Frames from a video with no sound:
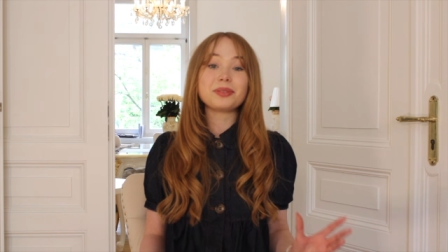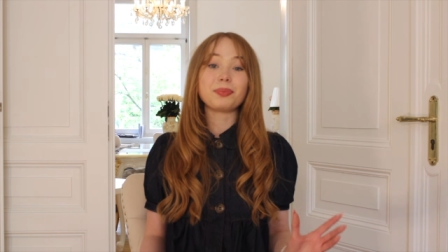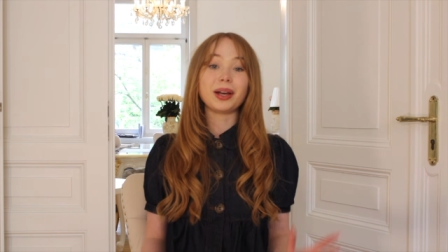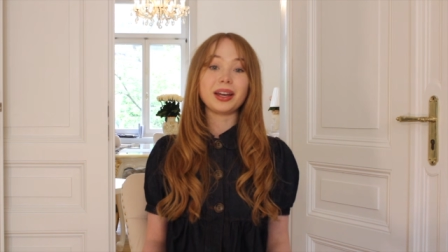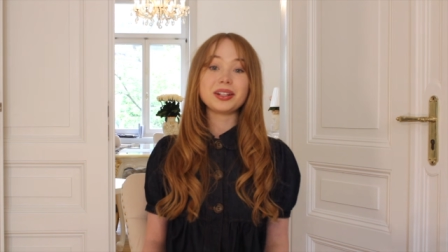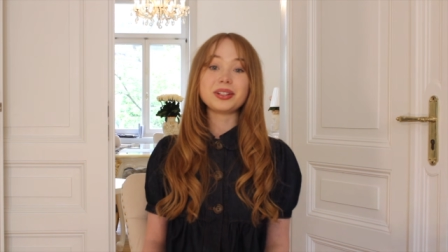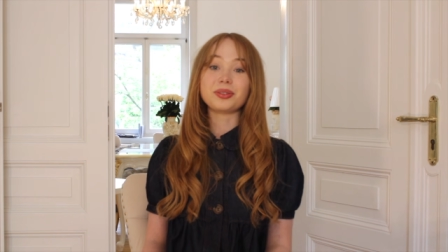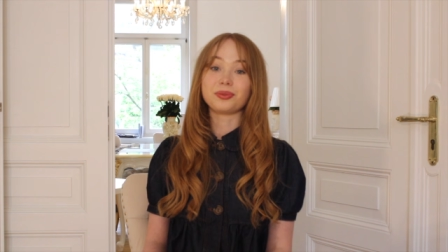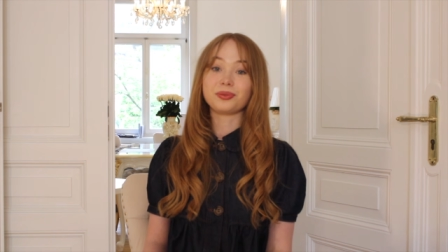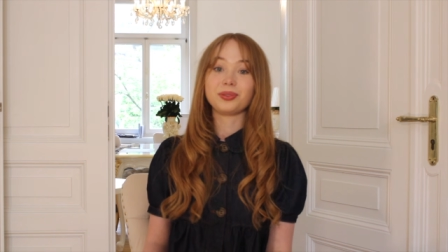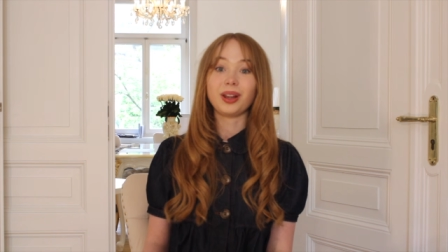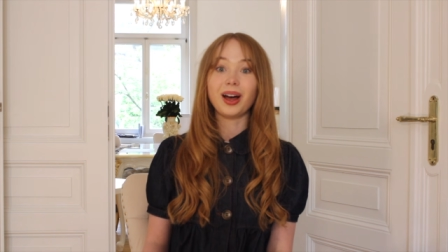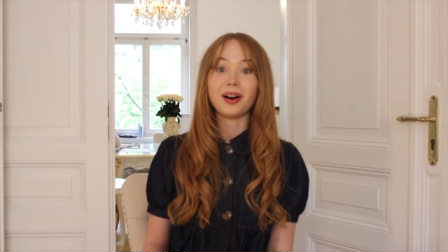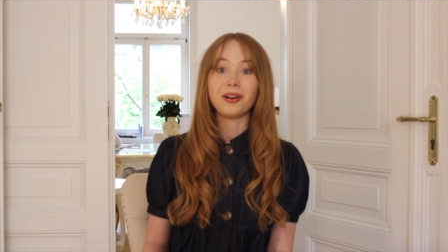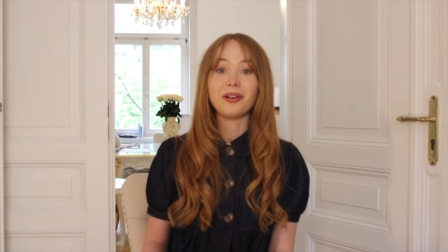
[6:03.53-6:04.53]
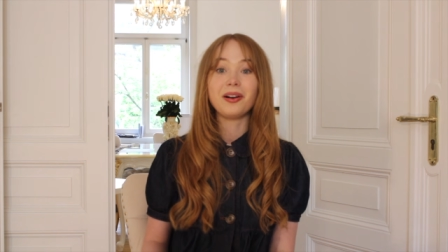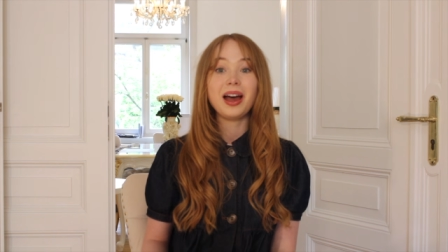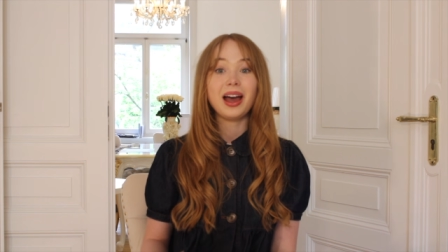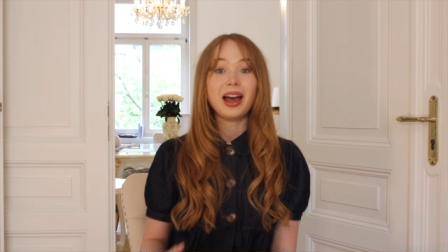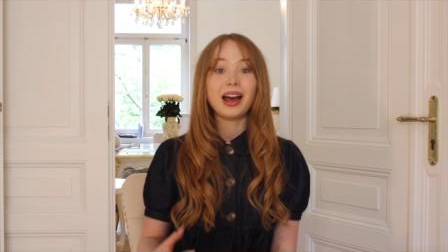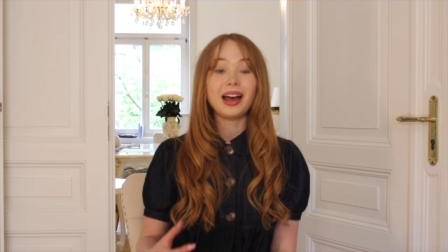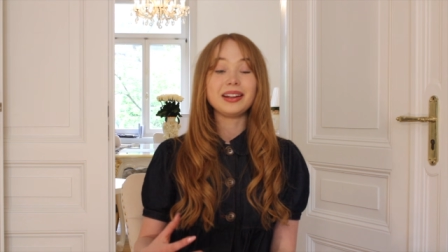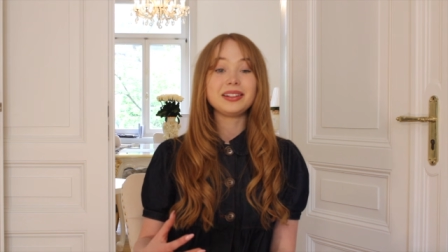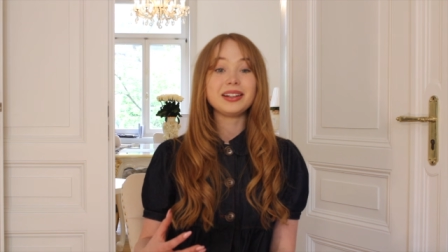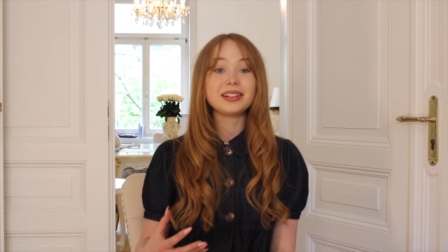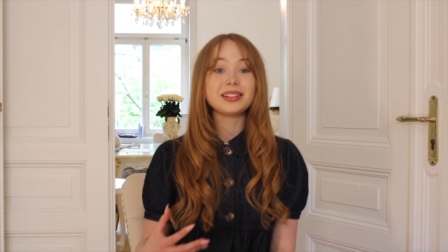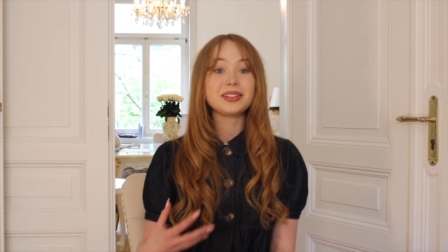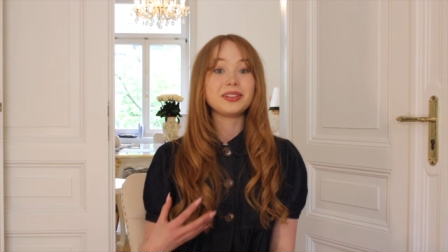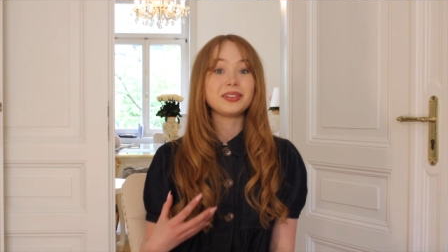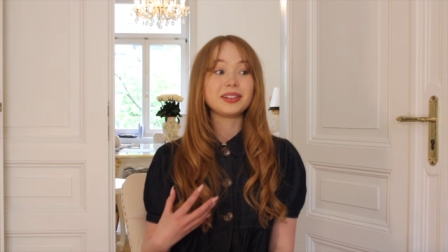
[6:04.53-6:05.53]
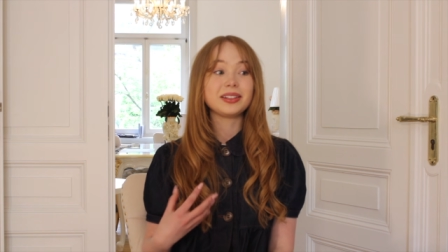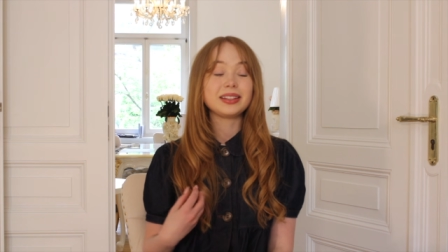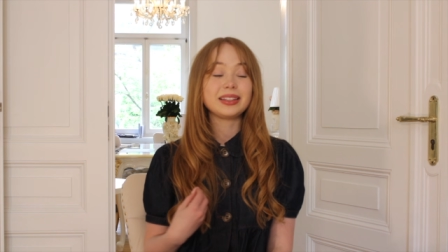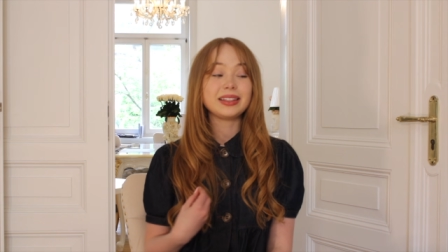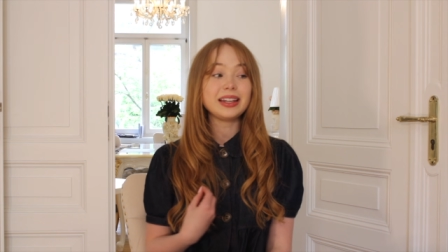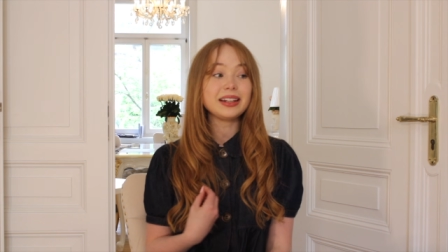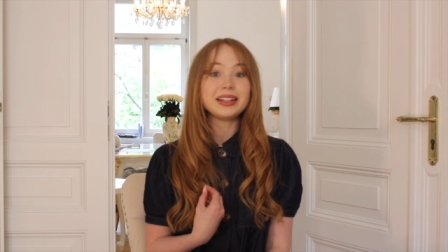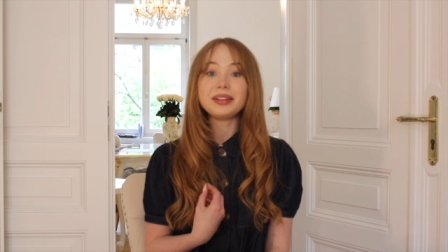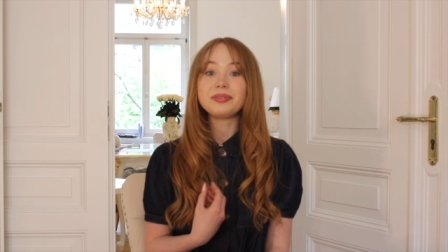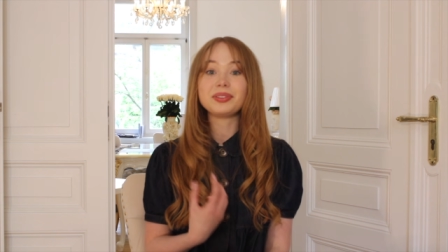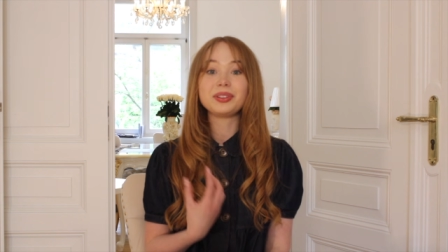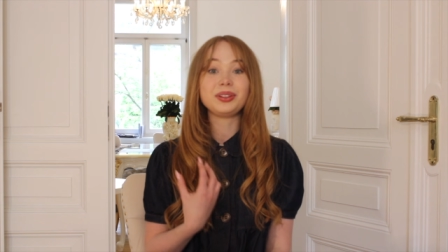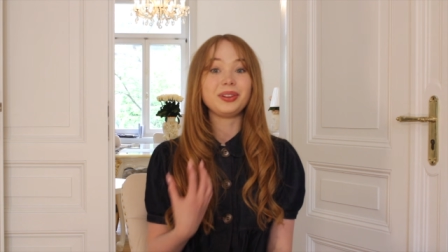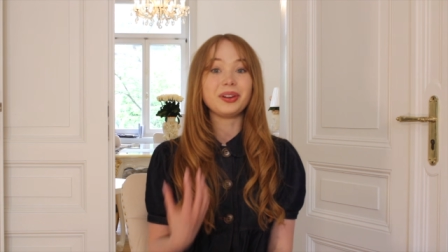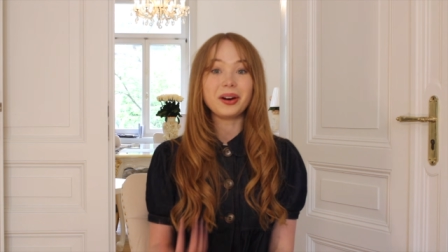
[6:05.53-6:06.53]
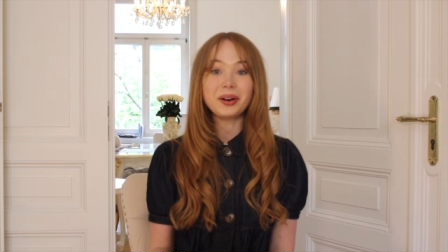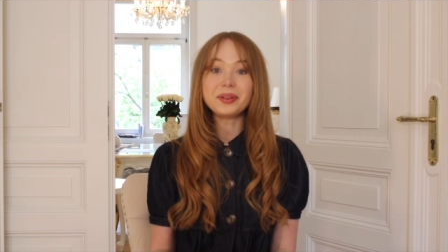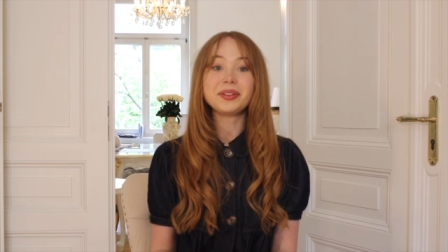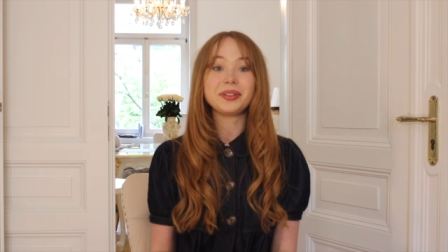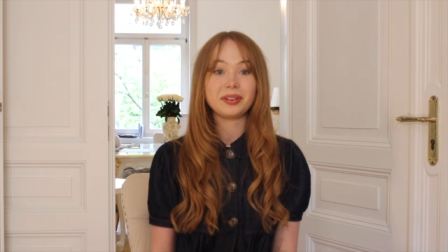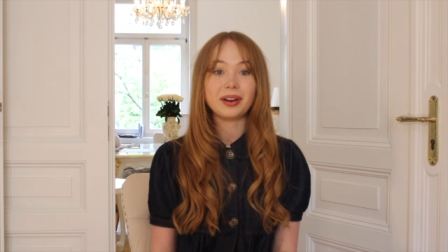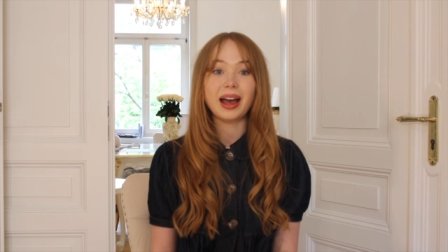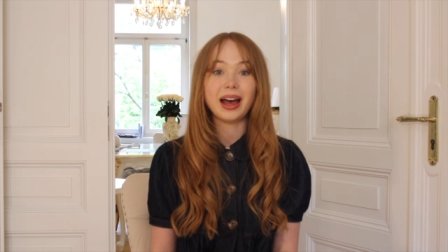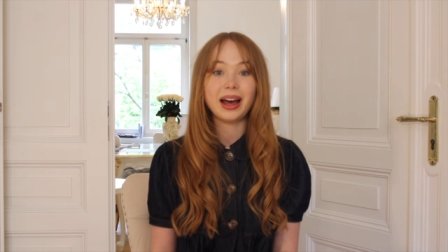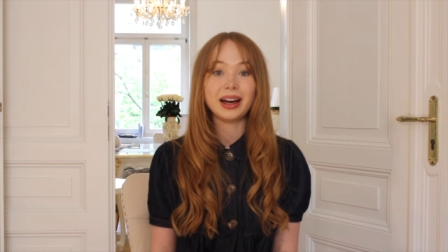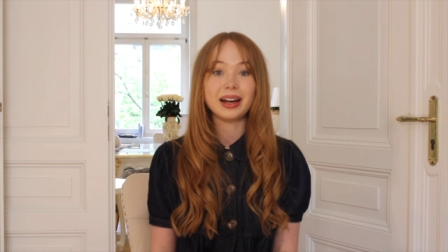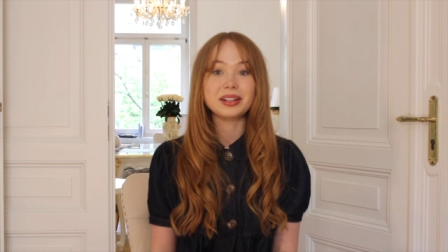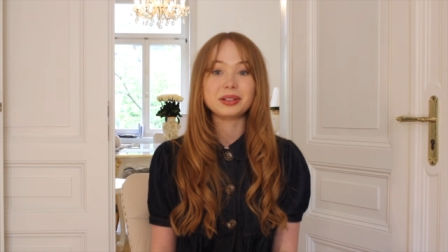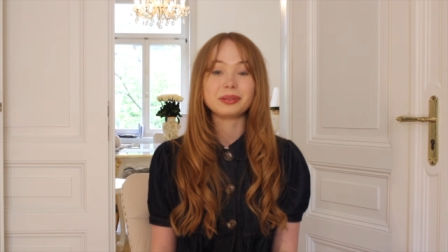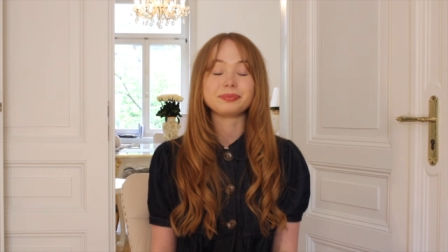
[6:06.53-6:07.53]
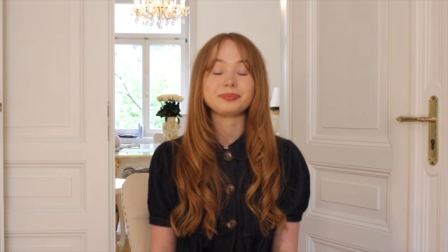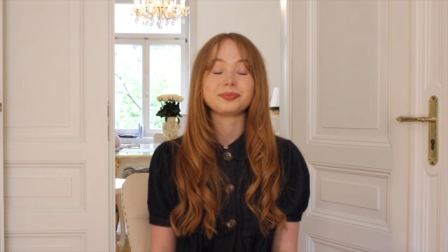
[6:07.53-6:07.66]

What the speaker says: begin to flow, ideas you didn't even know you had.